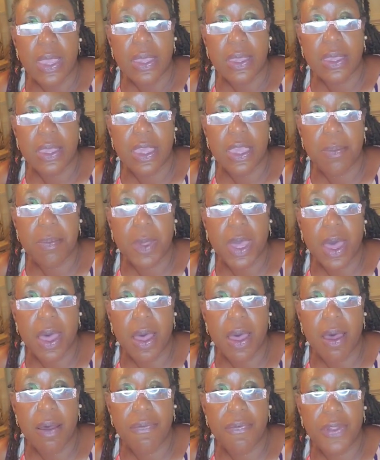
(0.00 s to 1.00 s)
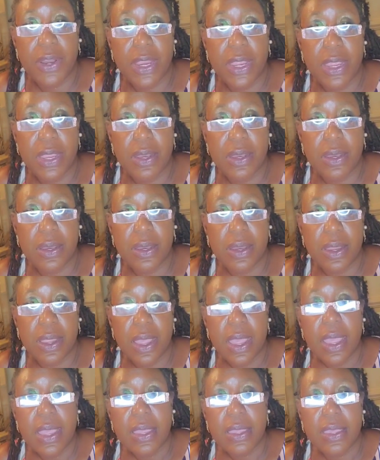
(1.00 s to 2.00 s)
Keep confident,
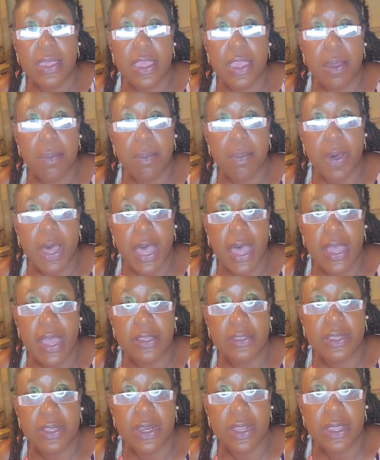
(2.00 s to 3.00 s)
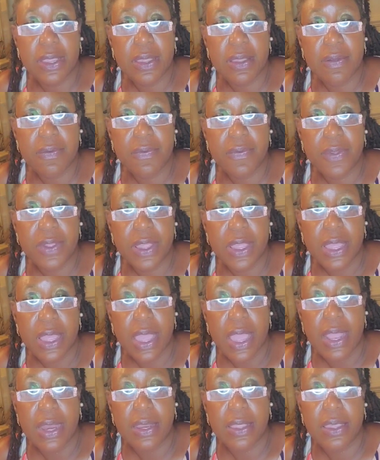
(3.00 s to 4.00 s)
keep positive,
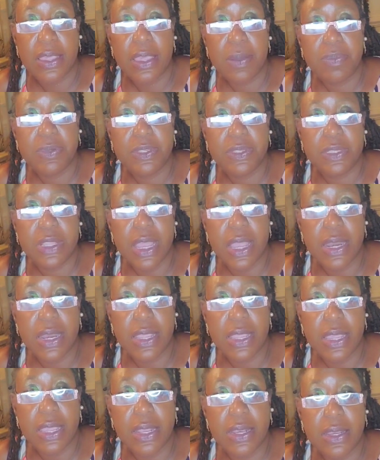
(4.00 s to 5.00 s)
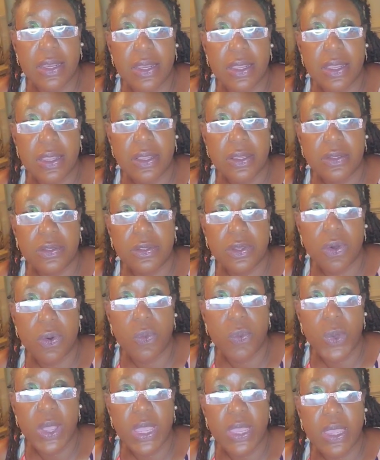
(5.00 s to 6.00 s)
and keep studying so
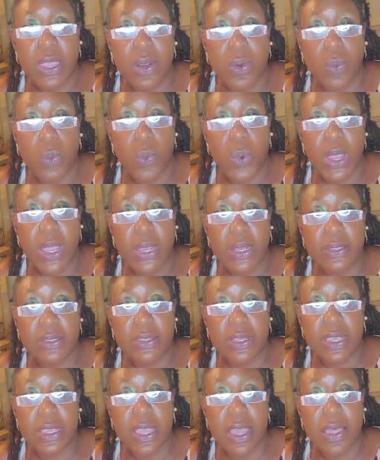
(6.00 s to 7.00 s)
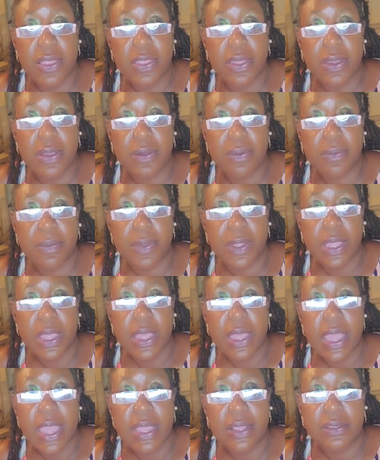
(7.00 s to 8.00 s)
we can win together.
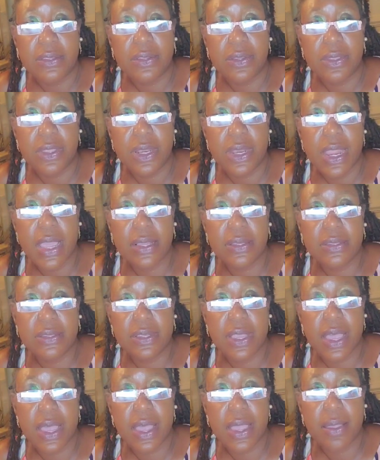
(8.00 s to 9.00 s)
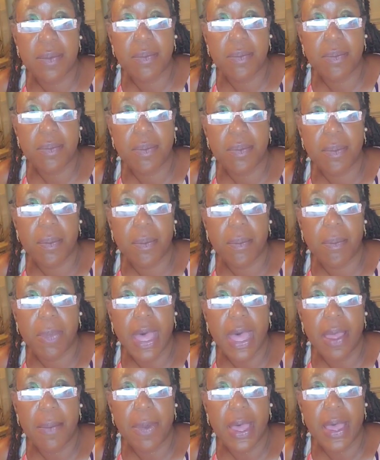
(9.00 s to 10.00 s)
Until the next time,
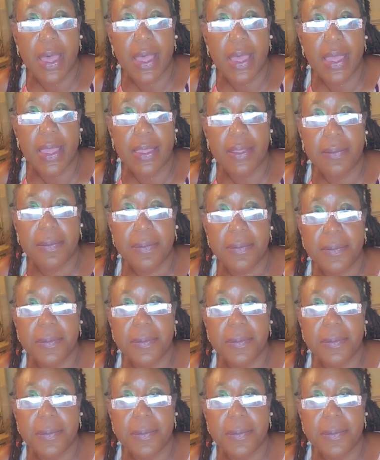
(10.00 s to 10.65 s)
bye-bye.